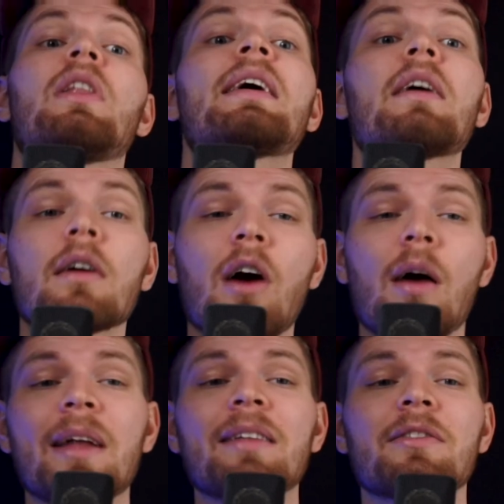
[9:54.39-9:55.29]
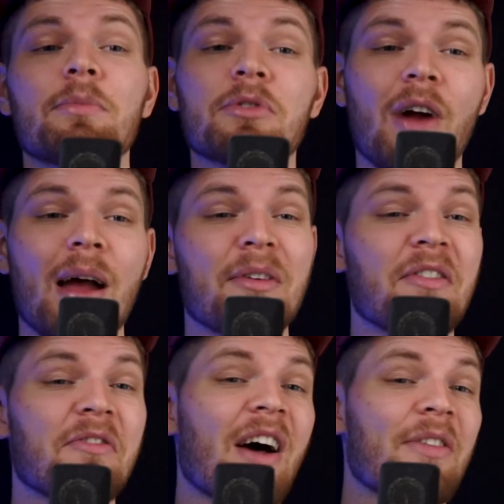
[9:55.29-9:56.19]
like, comment, subscribe if you
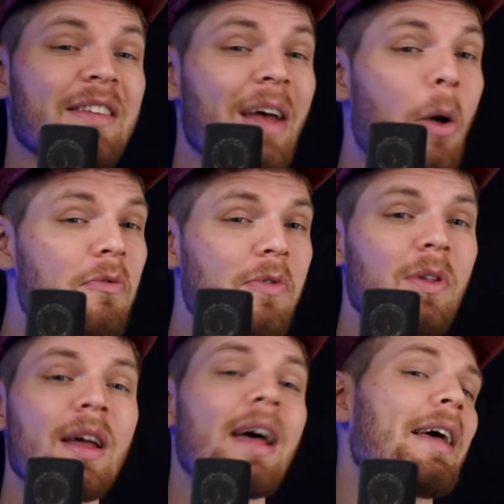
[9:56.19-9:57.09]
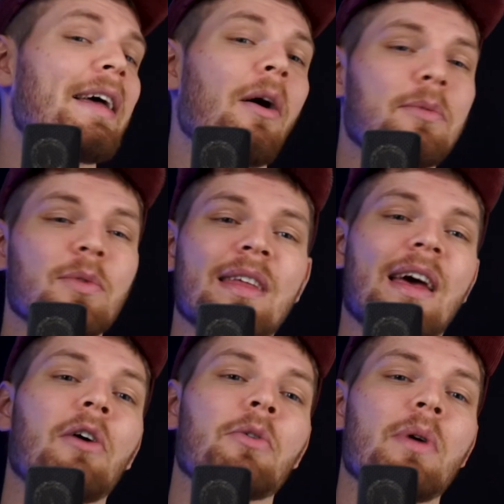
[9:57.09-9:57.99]
found this helpful, It helps with the
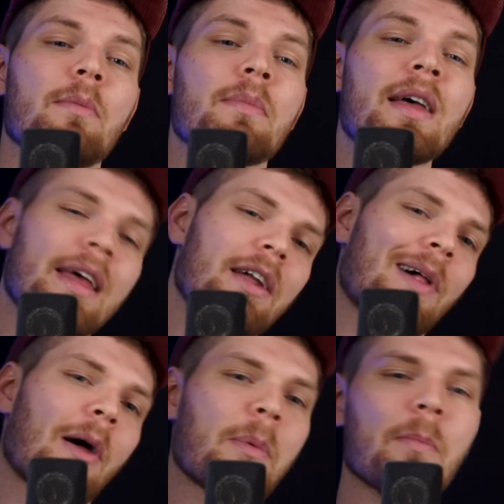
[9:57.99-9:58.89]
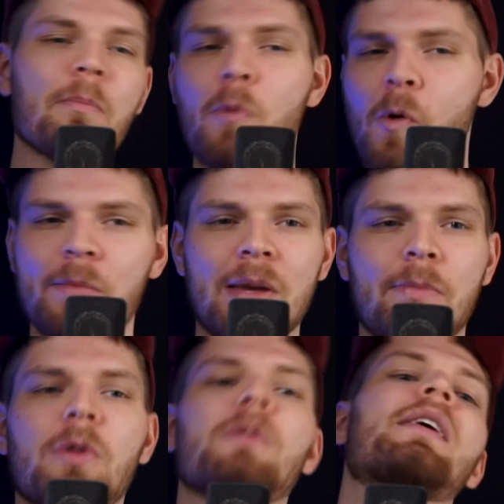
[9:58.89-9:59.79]
algorithm. It'll help more
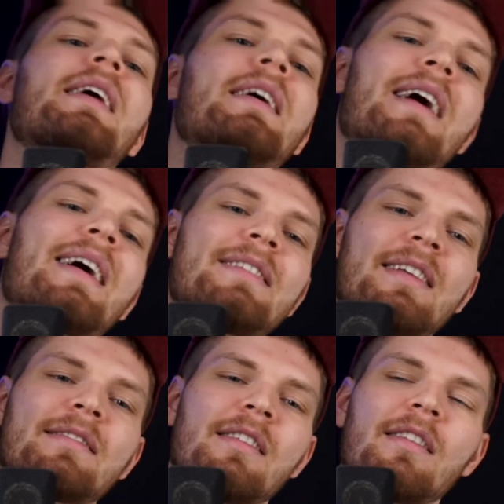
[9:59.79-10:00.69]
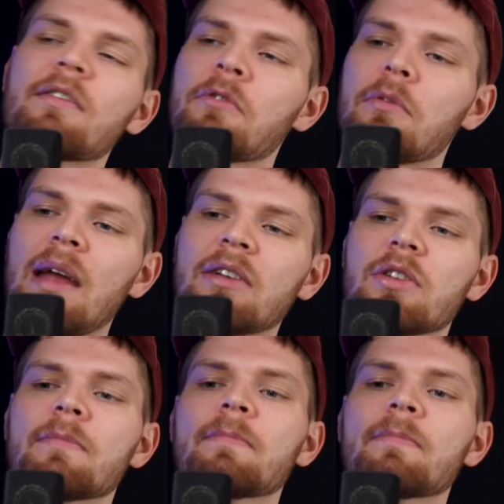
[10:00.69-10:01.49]
people get access to this information.